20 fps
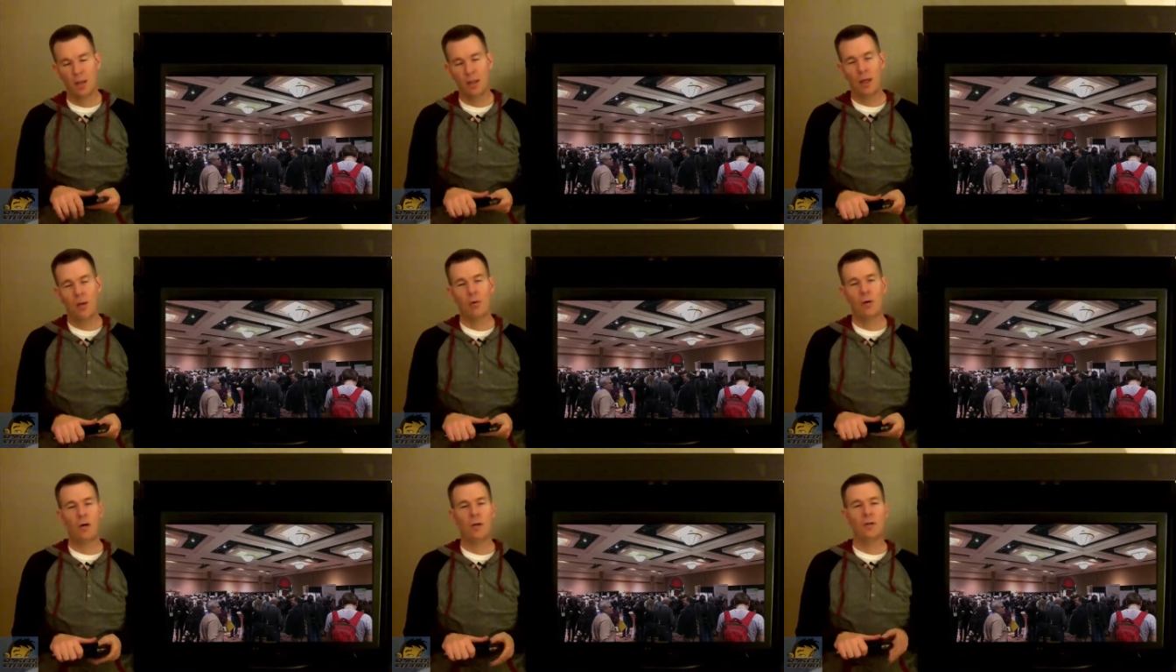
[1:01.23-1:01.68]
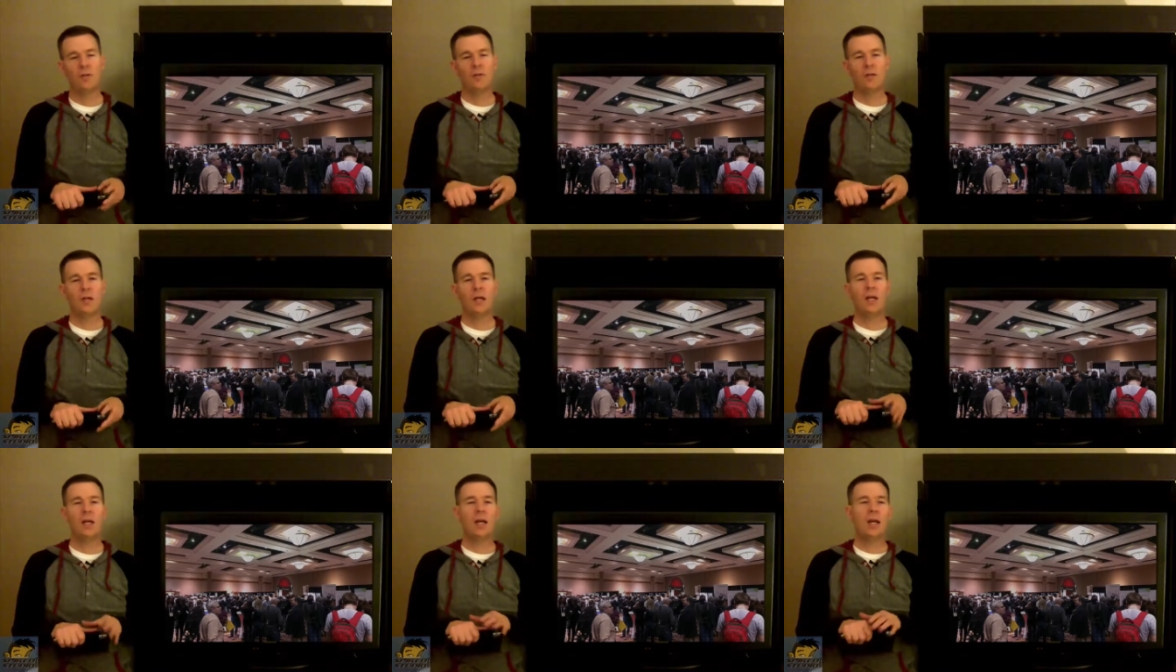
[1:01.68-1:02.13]
They wanted to
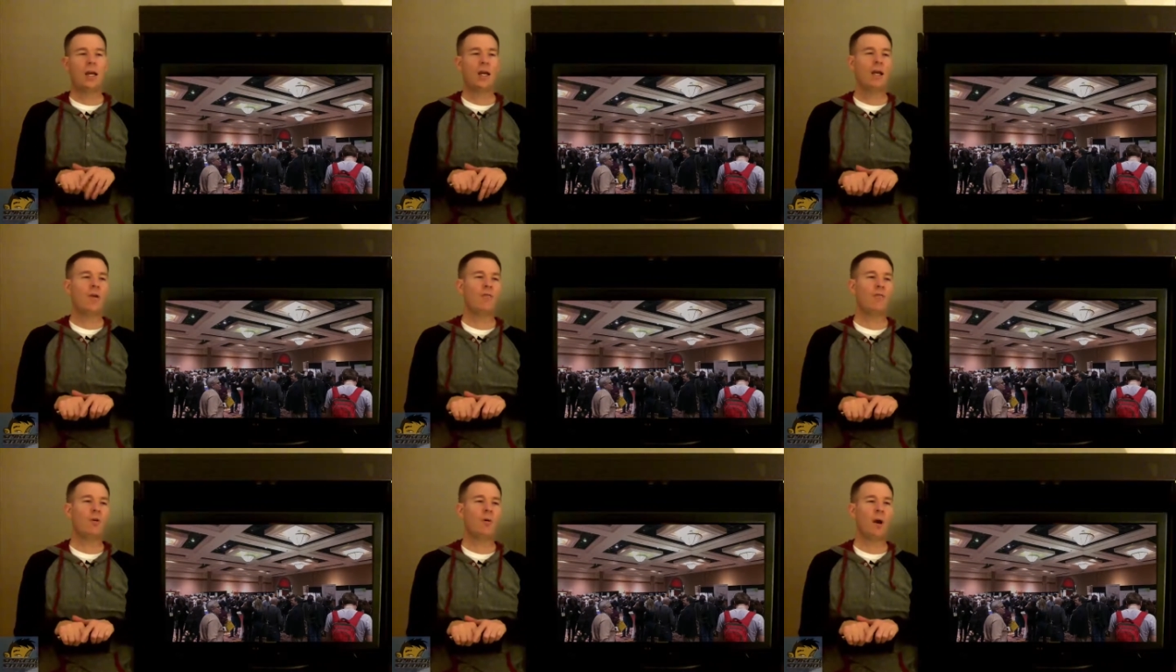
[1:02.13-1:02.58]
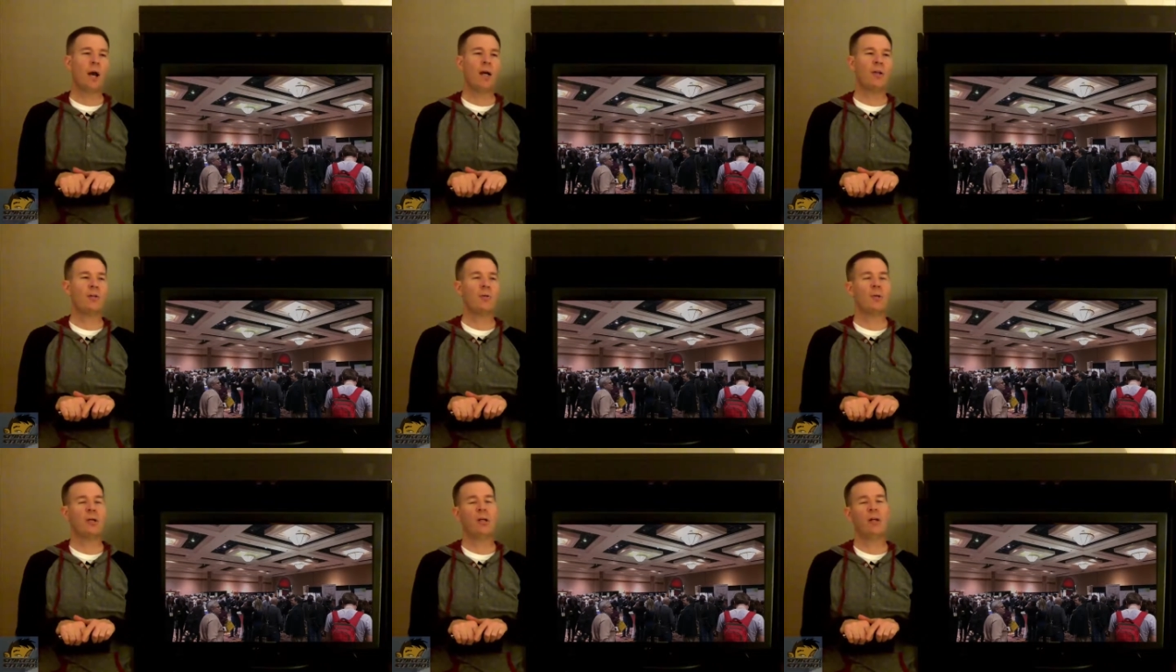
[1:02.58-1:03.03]
see if you
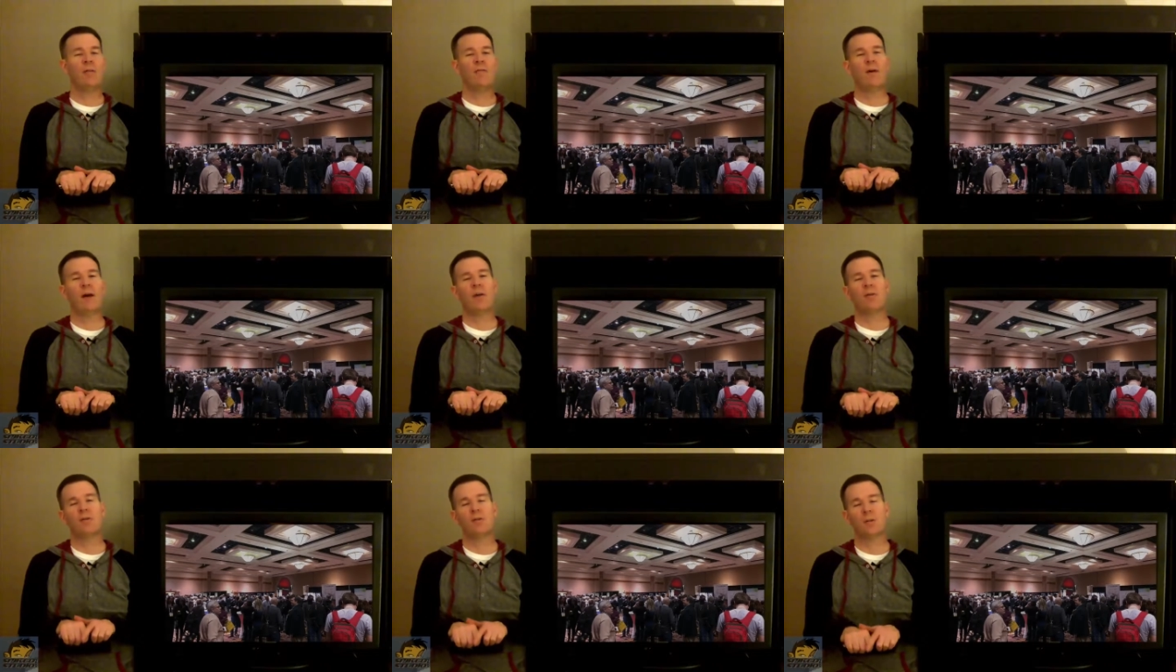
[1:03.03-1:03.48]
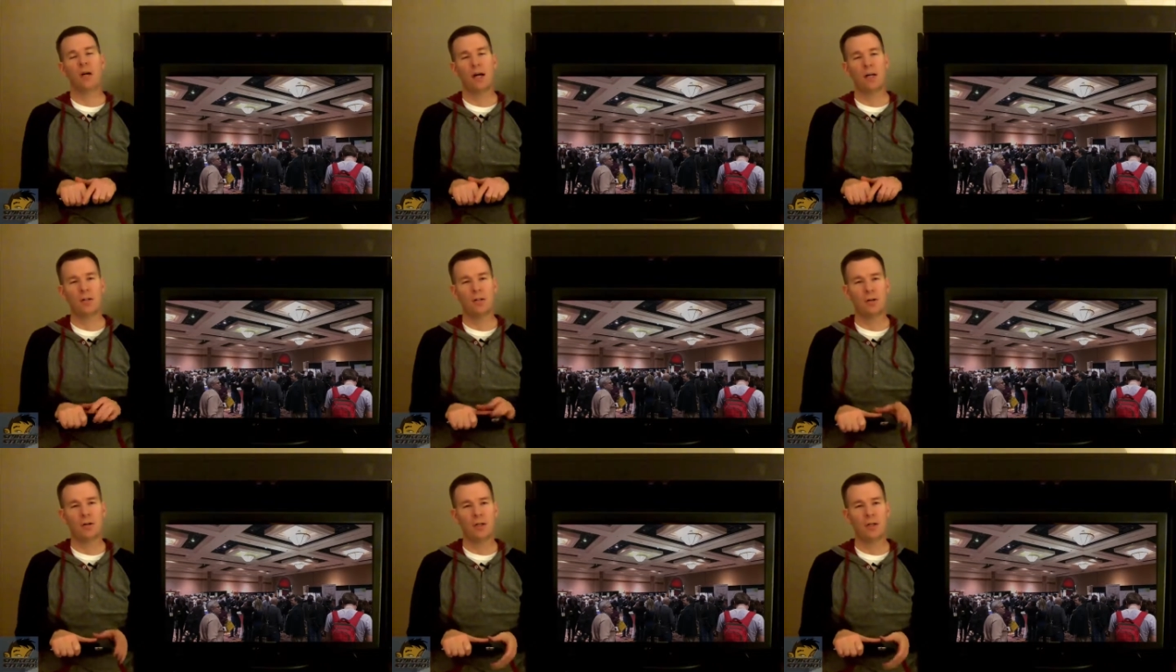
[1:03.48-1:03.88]
actually were getting enough exercise